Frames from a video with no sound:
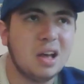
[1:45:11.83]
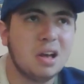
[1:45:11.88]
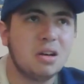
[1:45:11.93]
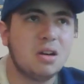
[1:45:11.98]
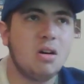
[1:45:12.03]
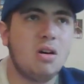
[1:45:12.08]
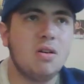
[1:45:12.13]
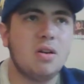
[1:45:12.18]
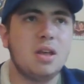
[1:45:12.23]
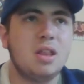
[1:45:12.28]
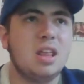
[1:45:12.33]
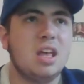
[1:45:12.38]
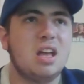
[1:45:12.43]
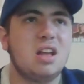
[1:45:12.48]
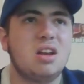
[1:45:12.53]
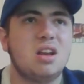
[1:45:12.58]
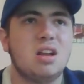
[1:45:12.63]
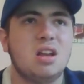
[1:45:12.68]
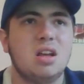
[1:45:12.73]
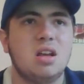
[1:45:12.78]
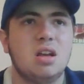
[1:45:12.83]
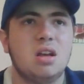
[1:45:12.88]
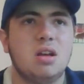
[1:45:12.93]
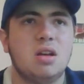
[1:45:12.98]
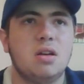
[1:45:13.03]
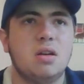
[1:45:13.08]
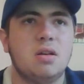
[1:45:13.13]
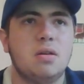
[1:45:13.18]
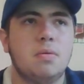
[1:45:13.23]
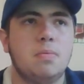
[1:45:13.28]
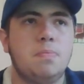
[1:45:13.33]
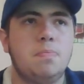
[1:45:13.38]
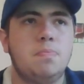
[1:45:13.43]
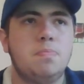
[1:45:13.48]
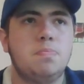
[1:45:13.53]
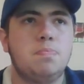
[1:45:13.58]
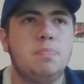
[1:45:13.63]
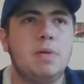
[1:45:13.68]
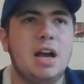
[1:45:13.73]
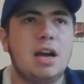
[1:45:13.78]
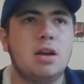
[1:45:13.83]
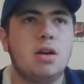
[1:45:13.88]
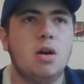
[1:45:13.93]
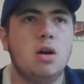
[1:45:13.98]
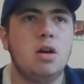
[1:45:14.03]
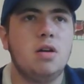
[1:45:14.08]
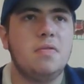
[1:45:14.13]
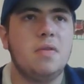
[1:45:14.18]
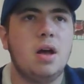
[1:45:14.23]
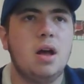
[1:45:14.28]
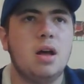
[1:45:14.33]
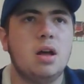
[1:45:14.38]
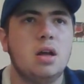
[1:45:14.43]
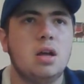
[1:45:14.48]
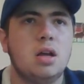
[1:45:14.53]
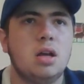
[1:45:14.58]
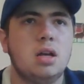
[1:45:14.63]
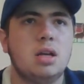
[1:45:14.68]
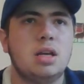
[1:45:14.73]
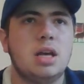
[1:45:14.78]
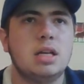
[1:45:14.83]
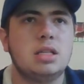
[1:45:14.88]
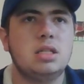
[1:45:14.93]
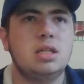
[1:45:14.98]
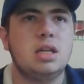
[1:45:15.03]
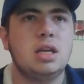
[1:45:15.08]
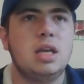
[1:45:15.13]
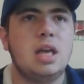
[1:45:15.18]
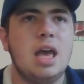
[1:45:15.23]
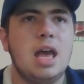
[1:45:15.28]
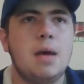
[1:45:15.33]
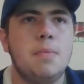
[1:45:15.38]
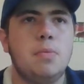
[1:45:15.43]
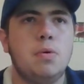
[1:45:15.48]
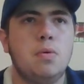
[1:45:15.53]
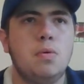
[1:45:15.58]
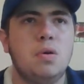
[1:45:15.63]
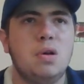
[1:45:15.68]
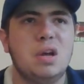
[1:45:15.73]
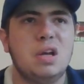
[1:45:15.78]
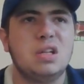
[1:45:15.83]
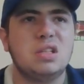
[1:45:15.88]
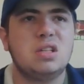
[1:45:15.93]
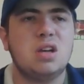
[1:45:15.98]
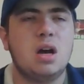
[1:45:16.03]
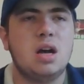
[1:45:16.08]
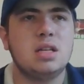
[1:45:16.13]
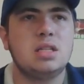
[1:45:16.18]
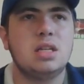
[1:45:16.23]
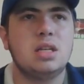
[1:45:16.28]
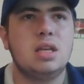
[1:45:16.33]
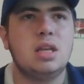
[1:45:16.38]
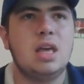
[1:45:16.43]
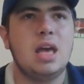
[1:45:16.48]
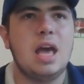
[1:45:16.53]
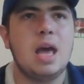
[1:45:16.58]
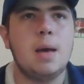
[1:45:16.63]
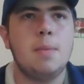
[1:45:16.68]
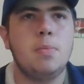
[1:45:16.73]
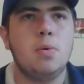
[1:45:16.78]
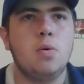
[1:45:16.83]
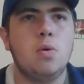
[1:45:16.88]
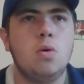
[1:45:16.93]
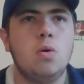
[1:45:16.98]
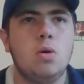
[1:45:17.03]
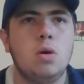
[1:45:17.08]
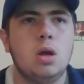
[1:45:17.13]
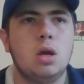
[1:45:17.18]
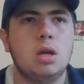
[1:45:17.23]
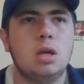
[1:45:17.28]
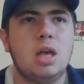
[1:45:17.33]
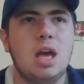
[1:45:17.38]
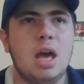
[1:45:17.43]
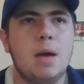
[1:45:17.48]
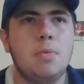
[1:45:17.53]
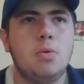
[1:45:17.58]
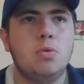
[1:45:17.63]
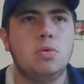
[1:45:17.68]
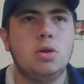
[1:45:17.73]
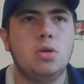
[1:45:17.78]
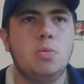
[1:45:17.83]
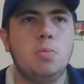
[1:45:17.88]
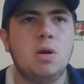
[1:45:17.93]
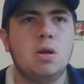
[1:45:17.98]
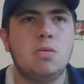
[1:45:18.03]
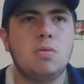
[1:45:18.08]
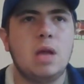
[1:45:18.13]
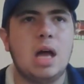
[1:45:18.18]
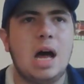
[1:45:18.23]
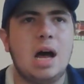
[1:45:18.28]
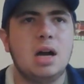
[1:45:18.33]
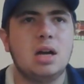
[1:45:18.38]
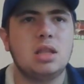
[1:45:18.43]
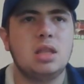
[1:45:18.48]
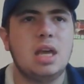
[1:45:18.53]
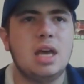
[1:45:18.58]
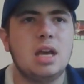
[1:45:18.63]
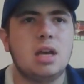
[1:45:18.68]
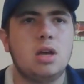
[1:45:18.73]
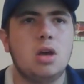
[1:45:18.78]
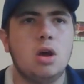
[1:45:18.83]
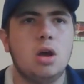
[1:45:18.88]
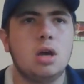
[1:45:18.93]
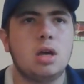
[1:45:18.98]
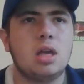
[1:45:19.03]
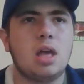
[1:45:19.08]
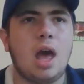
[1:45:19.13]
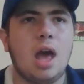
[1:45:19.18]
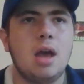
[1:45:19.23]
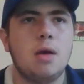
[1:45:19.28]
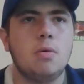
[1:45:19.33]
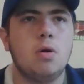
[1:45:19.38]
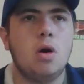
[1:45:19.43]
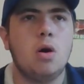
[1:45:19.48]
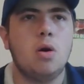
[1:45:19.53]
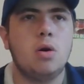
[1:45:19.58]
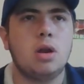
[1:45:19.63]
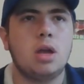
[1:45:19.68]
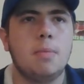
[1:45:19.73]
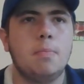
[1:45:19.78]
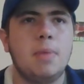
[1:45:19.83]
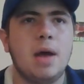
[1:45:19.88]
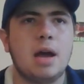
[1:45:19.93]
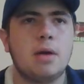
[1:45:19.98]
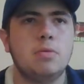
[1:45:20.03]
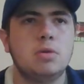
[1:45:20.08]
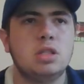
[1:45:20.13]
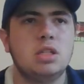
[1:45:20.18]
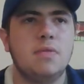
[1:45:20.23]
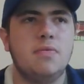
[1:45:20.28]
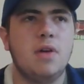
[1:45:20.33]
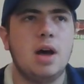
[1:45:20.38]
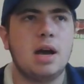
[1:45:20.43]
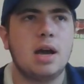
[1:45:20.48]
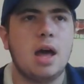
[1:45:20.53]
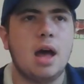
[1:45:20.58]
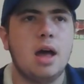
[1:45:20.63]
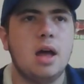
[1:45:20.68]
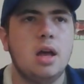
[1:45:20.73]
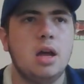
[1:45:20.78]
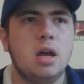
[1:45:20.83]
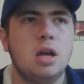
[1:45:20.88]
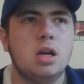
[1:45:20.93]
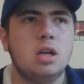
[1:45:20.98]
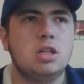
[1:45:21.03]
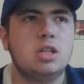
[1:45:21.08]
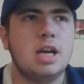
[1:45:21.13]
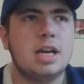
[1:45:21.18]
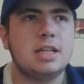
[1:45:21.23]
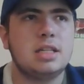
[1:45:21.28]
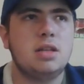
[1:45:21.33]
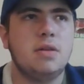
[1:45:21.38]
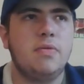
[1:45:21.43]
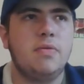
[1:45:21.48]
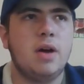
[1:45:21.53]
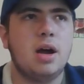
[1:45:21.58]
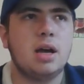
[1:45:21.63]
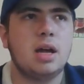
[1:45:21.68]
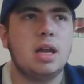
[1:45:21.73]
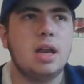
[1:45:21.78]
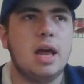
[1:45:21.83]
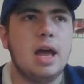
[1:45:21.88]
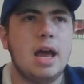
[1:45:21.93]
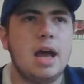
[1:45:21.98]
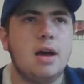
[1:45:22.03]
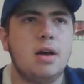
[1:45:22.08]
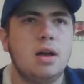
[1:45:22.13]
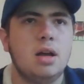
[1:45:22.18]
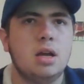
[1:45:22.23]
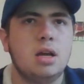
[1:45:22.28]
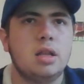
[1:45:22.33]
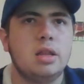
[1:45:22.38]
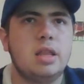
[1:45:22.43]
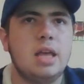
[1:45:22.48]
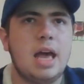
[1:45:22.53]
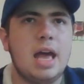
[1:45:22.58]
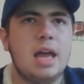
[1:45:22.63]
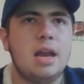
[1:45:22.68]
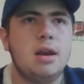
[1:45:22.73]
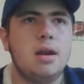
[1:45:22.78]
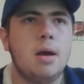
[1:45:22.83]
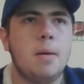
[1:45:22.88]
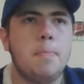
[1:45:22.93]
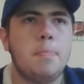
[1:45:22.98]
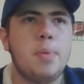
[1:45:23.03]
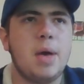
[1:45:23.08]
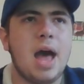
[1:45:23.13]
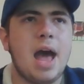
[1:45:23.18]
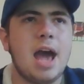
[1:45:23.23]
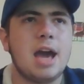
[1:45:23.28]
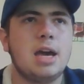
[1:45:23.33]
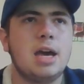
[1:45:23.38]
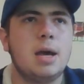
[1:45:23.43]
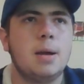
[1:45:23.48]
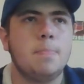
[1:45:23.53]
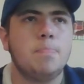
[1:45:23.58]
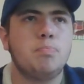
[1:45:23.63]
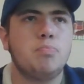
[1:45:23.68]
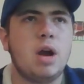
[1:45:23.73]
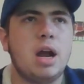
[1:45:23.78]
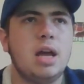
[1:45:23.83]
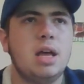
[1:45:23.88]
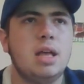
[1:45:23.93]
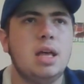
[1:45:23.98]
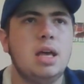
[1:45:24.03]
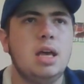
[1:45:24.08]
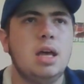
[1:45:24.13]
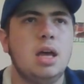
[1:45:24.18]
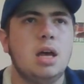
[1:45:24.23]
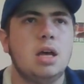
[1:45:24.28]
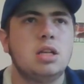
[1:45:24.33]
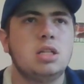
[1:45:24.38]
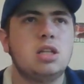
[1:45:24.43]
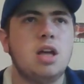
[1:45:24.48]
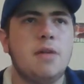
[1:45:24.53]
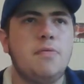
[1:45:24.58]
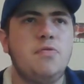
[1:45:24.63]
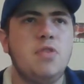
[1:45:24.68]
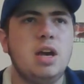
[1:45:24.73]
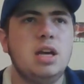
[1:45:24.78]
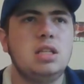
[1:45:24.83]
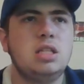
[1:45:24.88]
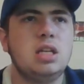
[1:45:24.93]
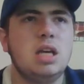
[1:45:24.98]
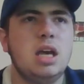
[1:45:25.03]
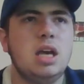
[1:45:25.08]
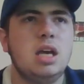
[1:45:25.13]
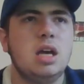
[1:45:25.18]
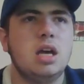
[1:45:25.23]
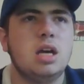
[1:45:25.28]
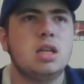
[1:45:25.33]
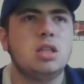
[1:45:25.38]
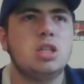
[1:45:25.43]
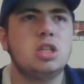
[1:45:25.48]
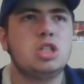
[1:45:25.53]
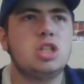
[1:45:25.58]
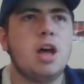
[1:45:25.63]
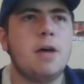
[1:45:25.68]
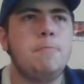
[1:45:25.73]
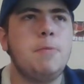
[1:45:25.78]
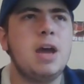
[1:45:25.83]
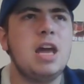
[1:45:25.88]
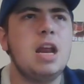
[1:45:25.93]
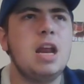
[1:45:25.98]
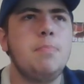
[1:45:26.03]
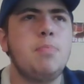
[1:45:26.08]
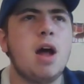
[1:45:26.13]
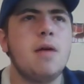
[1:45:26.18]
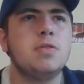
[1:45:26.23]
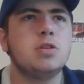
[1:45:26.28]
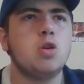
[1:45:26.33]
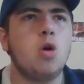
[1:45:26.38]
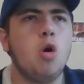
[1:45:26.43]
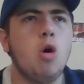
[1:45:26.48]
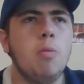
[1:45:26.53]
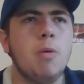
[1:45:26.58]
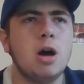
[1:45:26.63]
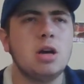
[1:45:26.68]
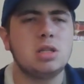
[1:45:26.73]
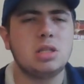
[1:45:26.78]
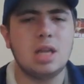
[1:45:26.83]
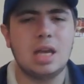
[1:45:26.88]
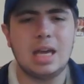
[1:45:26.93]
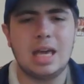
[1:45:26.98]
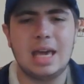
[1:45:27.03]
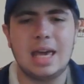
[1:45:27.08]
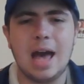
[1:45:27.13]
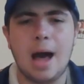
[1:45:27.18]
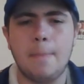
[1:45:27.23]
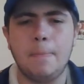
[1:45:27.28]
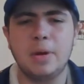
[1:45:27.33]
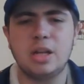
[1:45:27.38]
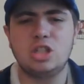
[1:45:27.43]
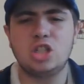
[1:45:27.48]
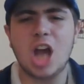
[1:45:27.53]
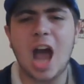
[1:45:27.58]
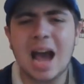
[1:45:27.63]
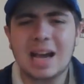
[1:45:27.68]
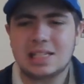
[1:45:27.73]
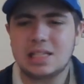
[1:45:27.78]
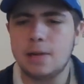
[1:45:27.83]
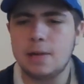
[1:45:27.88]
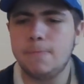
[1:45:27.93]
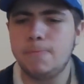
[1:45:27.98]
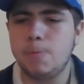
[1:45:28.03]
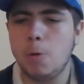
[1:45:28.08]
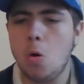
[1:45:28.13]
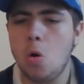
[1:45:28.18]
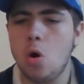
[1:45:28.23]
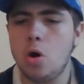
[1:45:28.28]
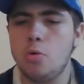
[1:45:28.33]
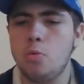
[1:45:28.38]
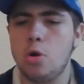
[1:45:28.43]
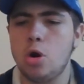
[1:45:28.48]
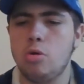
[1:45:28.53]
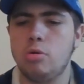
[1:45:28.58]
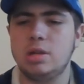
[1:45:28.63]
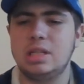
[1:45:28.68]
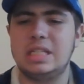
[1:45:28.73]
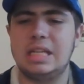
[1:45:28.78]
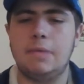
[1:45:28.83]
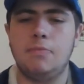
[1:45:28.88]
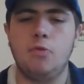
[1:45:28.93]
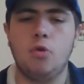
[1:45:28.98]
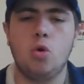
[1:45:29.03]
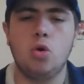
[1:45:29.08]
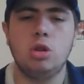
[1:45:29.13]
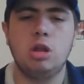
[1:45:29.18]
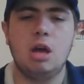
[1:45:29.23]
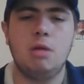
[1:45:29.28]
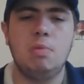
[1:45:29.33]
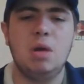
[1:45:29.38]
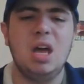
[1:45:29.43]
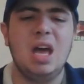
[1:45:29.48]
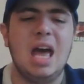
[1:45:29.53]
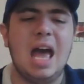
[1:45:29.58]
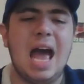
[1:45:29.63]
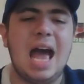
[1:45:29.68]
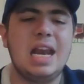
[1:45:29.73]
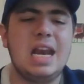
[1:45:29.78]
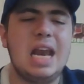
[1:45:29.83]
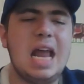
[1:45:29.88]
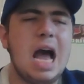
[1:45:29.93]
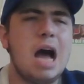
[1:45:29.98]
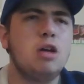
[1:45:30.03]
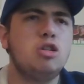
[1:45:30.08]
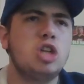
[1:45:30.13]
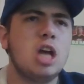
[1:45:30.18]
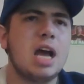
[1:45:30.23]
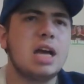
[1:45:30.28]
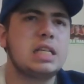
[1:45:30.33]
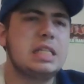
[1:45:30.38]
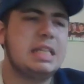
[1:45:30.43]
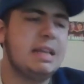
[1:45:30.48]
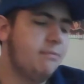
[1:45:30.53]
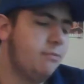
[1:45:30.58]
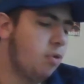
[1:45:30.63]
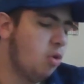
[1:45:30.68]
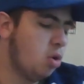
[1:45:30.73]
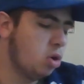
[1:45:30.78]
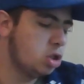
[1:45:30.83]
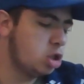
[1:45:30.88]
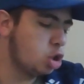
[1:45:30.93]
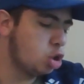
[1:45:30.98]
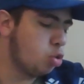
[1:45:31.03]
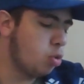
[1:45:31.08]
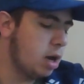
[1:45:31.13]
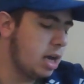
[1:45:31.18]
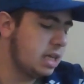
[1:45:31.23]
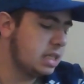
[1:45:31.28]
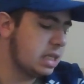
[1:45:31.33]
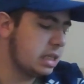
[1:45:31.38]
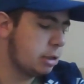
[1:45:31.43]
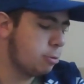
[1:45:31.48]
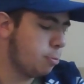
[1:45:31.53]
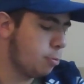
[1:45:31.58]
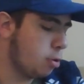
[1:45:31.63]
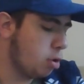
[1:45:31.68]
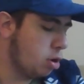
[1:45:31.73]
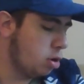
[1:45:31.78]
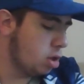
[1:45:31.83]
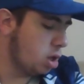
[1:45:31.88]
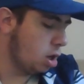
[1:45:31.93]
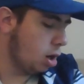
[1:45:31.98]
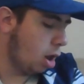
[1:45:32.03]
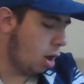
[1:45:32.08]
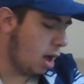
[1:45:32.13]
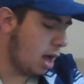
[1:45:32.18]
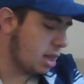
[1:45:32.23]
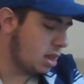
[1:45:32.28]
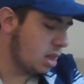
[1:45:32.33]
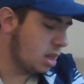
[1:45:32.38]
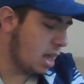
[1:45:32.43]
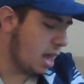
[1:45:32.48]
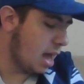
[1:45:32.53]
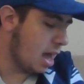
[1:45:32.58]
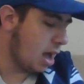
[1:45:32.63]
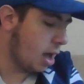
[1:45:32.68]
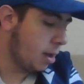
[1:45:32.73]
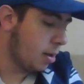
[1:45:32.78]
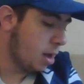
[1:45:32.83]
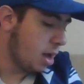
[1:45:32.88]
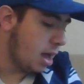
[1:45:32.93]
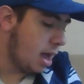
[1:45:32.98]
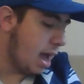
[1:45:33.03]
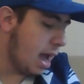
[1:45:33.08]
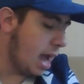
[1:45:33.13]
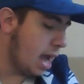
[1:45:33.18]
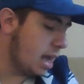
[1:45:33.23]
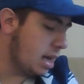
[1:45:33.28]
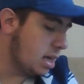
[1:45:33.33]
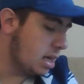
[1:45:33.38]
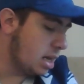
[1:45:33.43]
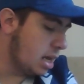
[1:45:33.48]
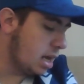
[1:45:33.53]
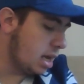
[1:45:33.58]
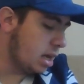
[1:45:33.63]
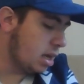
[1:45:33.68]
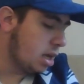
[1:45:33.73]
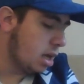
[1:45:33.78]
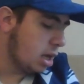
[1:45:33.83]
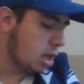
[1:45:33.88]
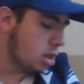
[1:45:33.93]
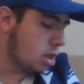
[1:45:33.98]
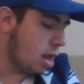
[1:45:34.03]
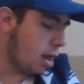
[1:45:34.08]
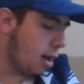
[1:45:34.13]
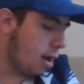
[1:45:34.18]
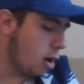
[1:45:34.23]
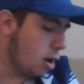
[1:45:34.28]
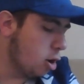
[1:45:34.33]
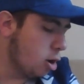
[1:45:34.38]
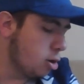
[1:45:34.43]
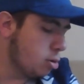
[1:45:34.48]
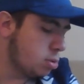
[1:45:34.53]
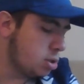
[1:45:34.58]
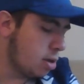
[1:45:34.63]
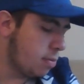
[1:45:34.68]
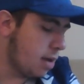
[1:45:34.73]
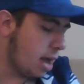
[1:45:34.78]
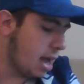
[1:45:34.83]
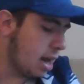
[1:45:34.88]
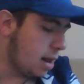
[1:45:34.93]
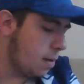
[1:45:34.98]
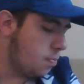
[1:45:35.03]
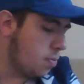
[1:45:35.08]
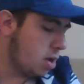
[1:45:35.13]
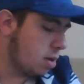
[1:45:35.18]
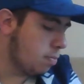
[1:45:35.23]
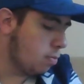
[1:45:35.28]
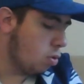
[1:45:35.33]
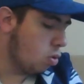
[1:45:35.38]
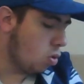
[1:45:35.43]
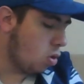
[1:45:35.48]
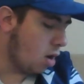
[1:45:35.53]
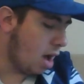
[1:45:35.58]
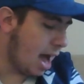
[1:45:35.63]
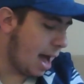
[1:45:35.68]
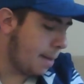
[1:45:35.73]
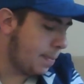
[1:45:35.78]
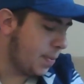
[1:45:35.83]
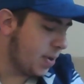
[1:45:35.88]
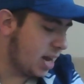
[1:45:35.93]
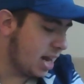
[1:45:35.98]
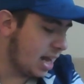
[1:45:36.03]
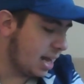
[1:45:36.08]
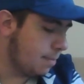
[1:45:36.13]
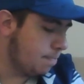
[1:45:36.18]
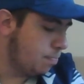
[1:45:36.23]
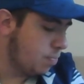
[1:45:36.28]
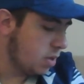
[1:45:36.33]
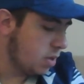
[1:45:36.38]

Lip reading: Conga then. Back over. Gets it to Gamble. Tyson Gamble. Gamble with a little bit of the hug there. Kurt Kate, we're holding him back with Tamaga. Jazz Tamaga now. Then back. Braley. Saifiti. The Saifiti brothers almost linking up, but Jackson Ford ruins it for them. And now Jackson Ford squeezes through the line there, ending the hopes of anything more happening.